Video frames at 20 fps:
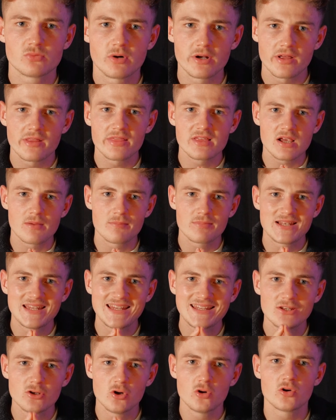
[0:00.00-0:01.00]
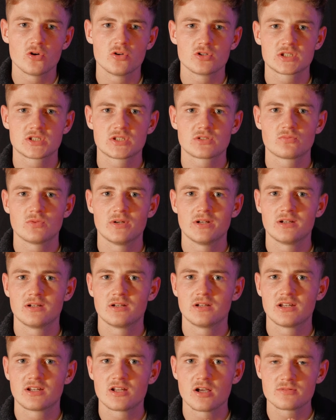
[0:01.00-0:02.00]
what are the complete no-goes
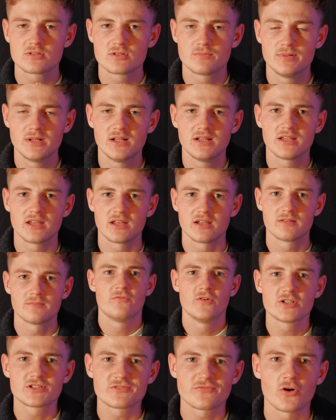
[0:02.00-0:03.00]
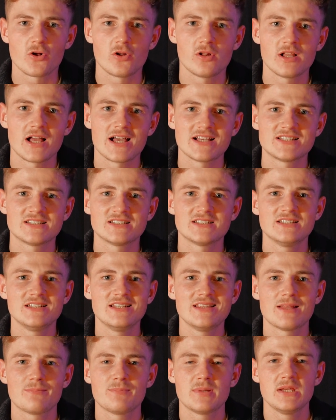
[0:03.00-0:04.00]
when it comes to building it? First of all, I
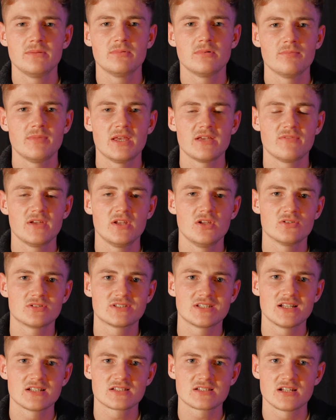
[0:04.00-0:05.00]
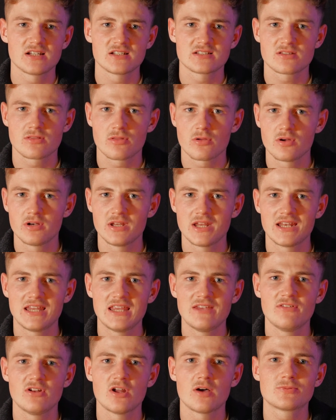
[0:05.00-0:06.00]
see that people make video sales letters 30 and
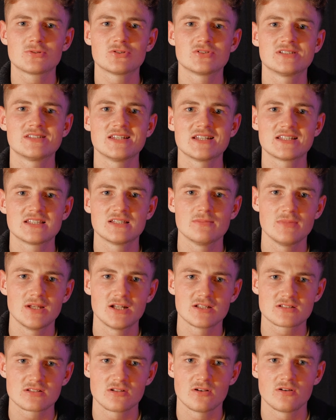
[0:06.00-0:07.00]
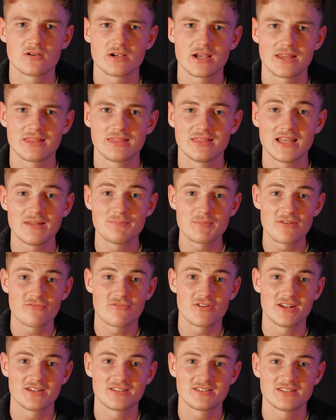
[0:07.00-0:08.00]
even up to 60 minutes long, and that, my
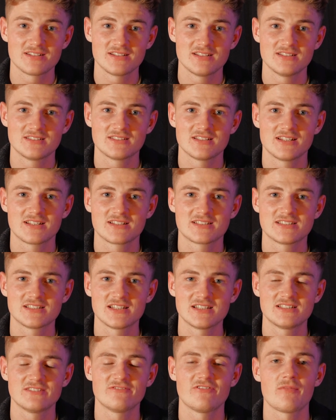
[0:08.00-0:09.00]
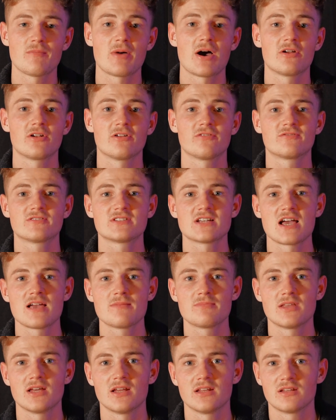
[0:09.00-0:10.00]
friend, is an excessive amount of
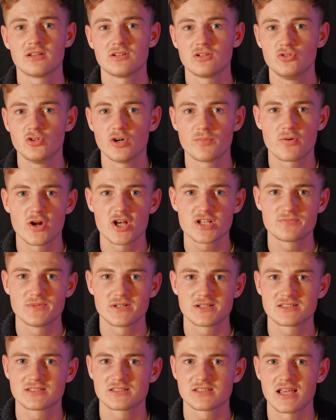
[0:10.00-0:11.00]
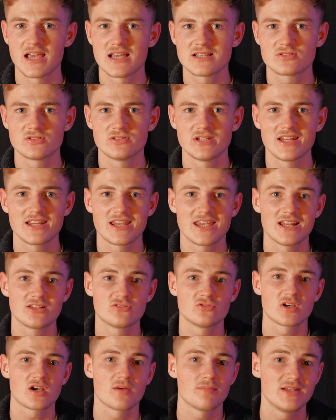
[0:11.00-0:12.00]
time that your prospects has to dedicate
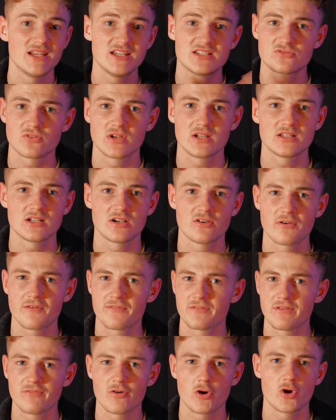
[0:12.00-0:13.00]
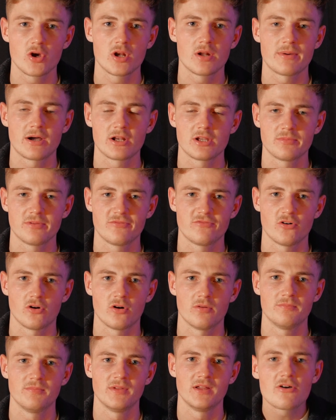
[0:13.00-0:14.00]
to a complete stranger who have never heard about you
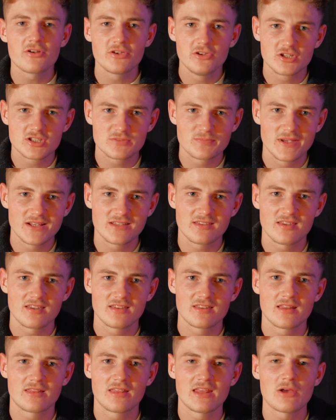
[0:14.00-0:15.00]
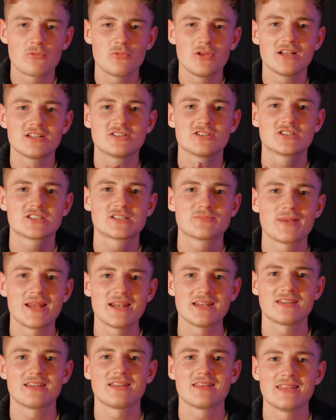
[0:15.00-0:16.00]
before. How can you expect that they are willing to
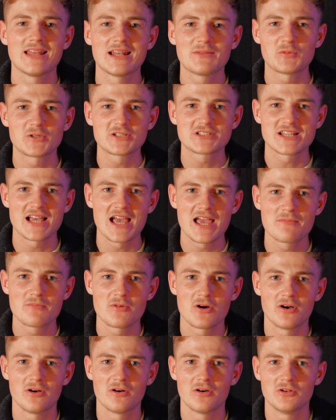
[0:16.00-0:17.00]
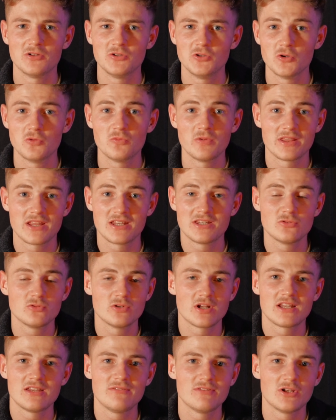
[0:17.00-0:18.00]
spend that much time on you when they do
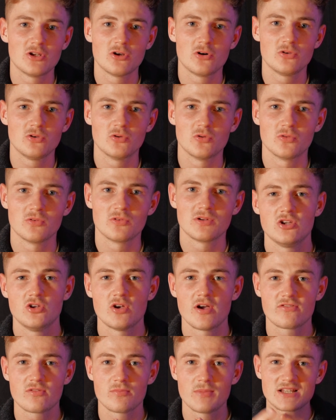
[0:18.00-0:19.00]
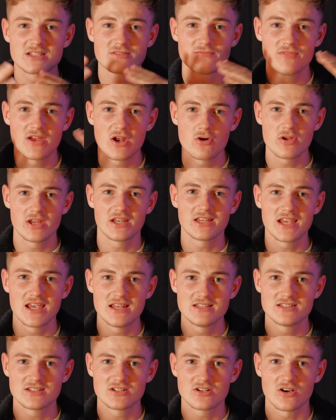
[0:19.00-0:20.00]
not even know you? You have to make some very
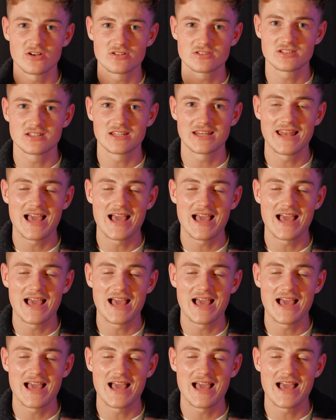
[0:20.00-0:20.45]
engaging content in